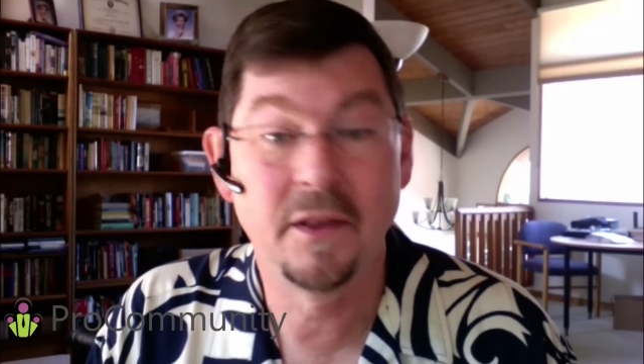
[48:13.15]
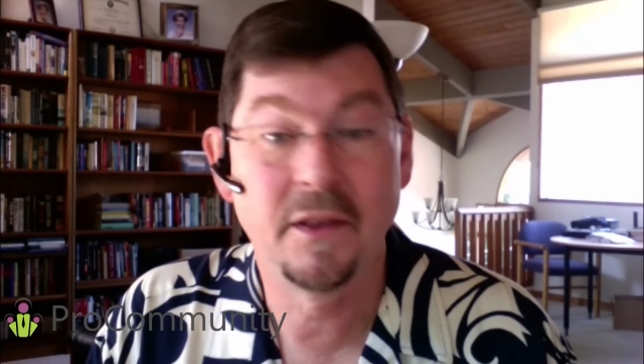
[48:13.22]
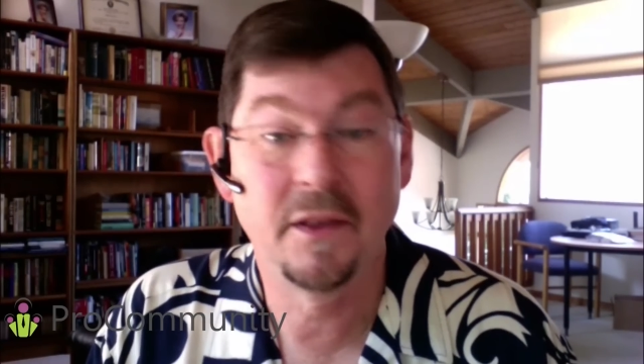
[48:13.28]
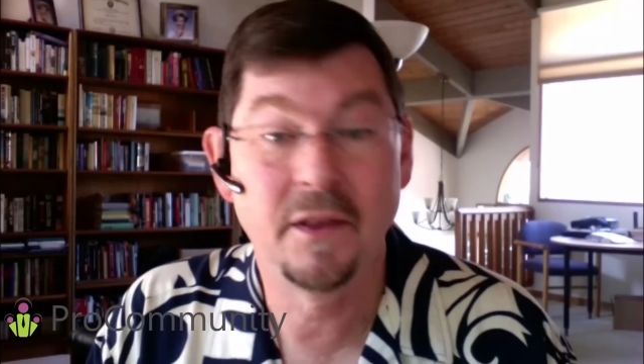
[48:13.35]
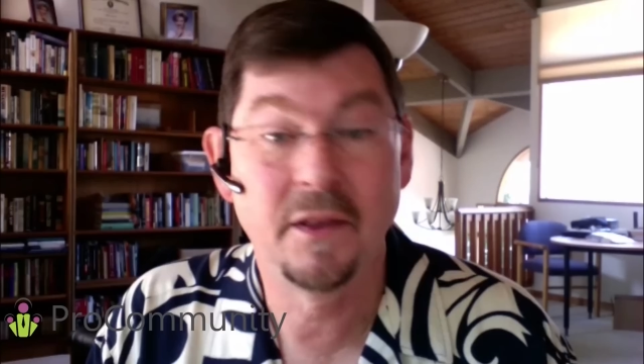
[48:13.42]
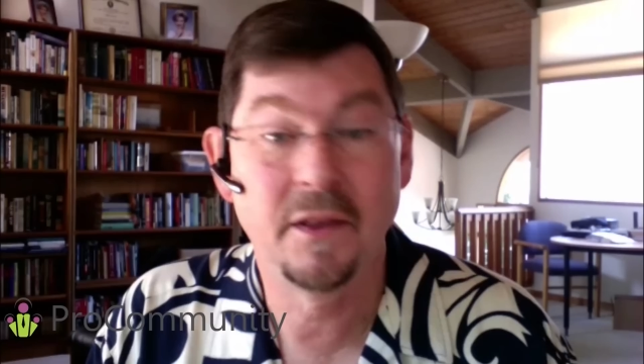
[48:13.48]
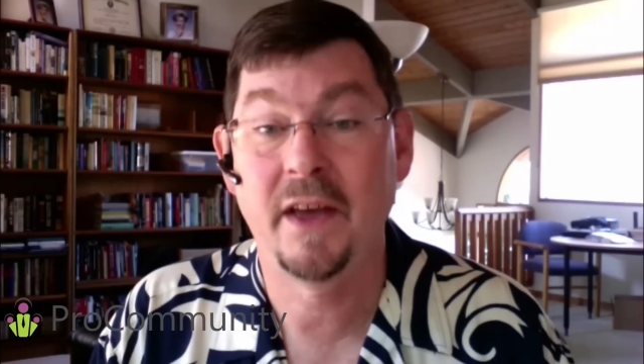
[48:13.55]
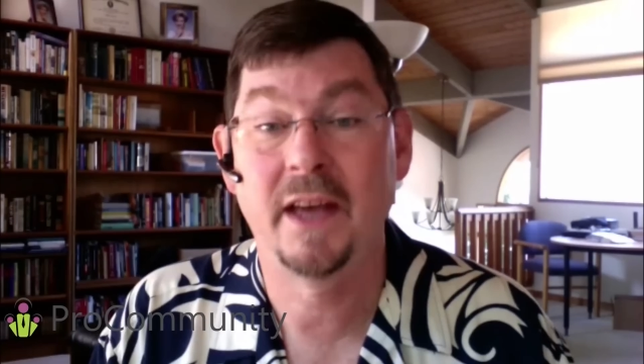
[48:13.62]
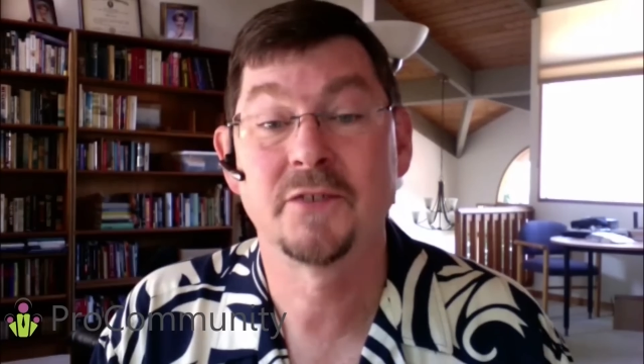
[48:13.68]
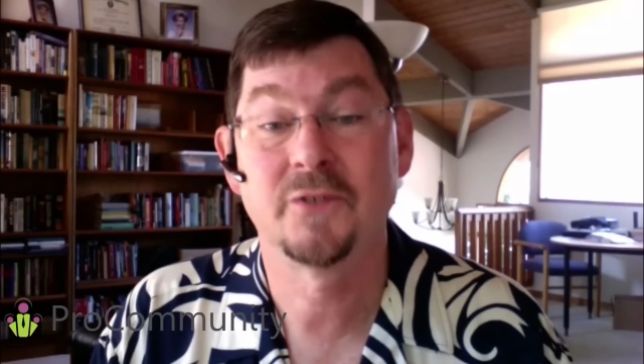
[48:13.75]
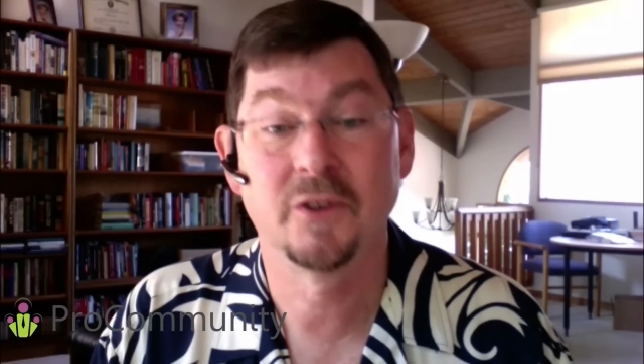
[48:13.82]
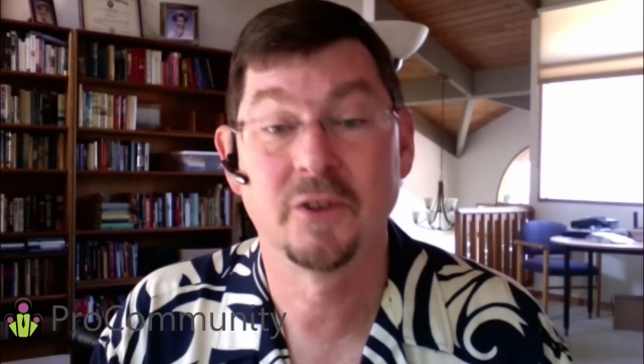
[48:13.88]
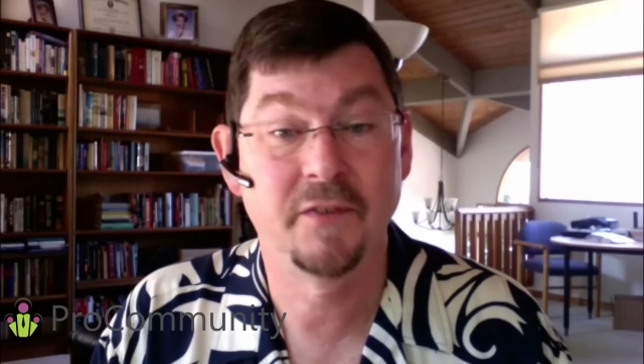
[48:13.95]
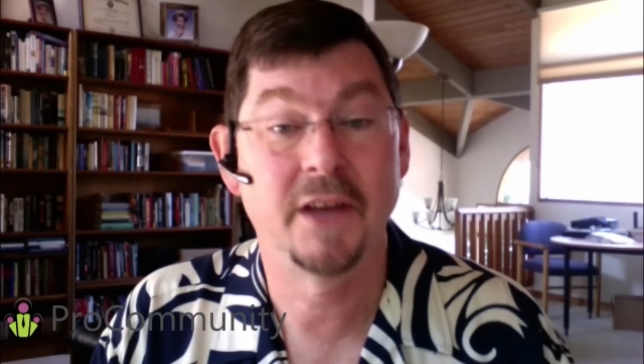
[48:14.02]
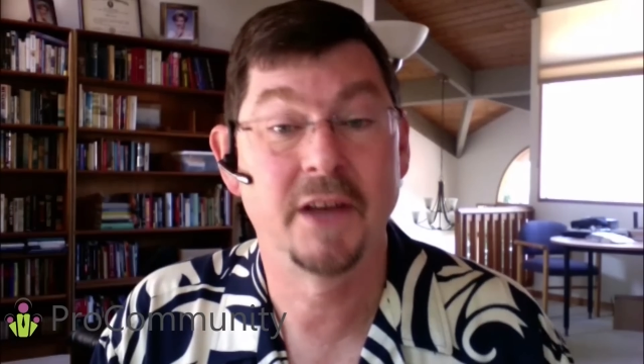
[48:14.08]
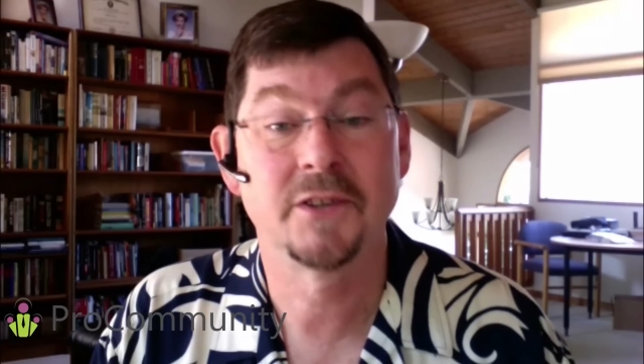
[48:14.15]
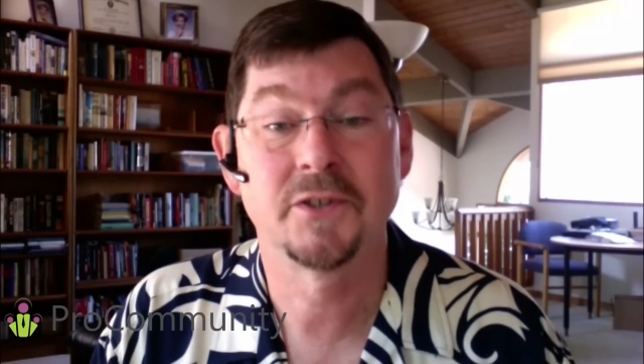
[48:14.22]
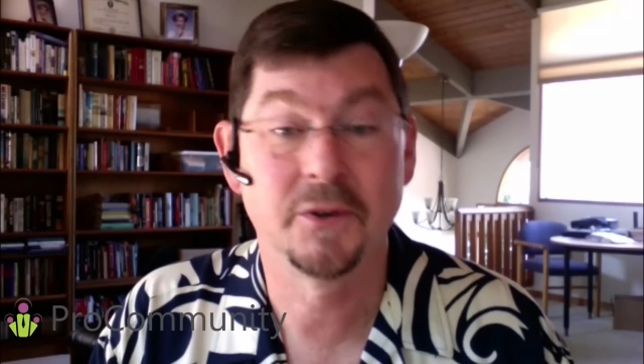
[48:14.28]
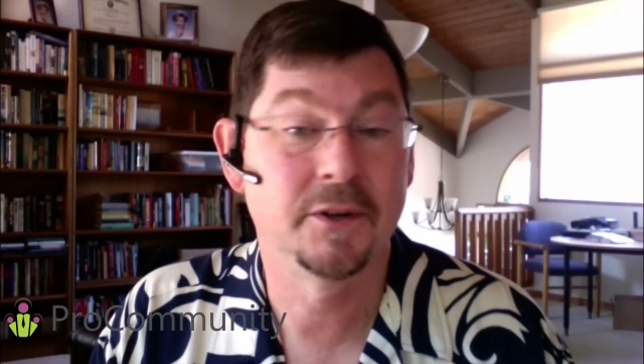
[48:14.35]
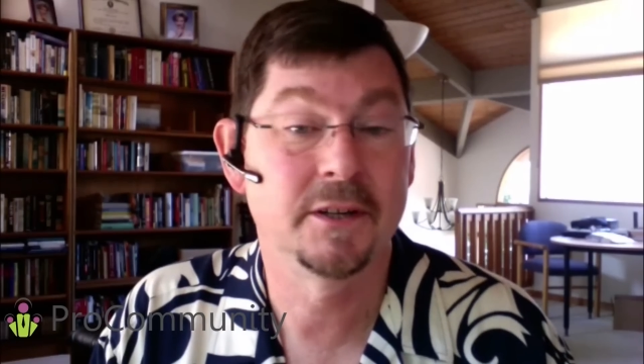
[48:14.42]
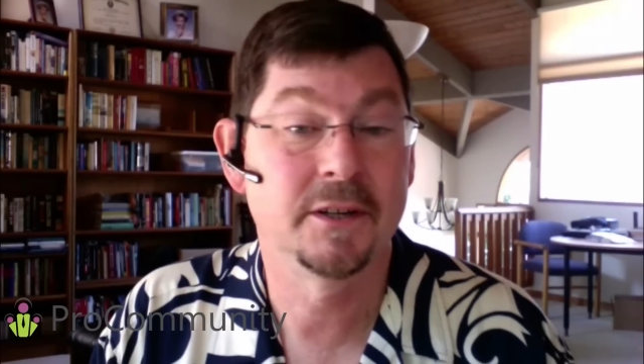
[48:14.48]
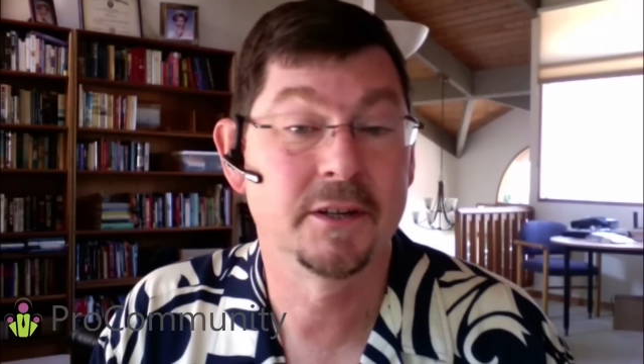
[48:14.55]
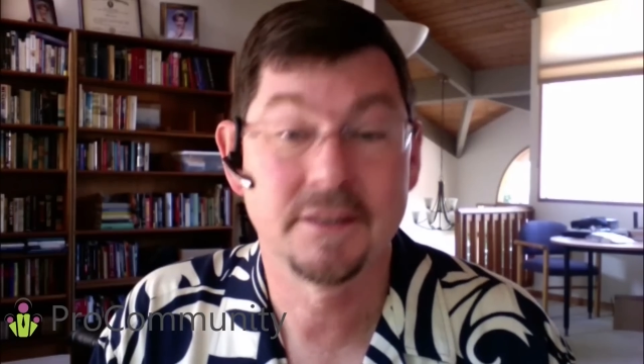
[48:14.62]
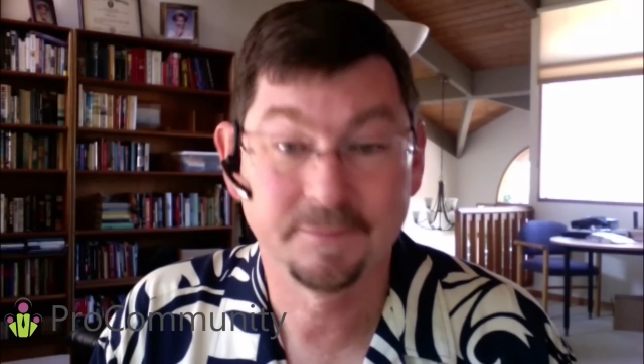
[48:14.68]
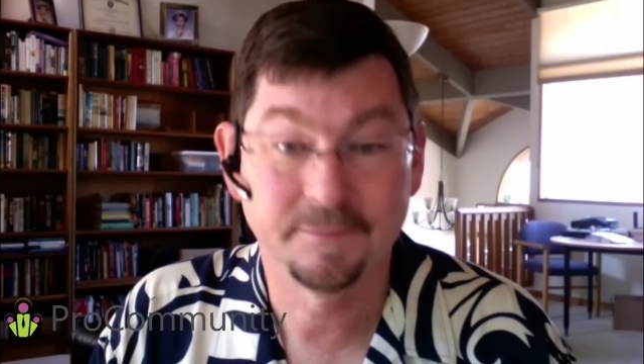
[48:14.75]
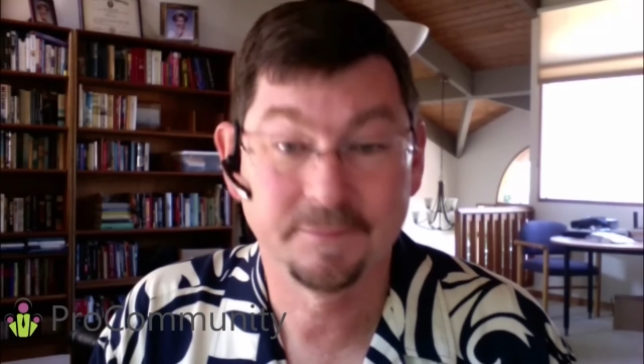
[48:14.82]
they would have asked for a faster horse.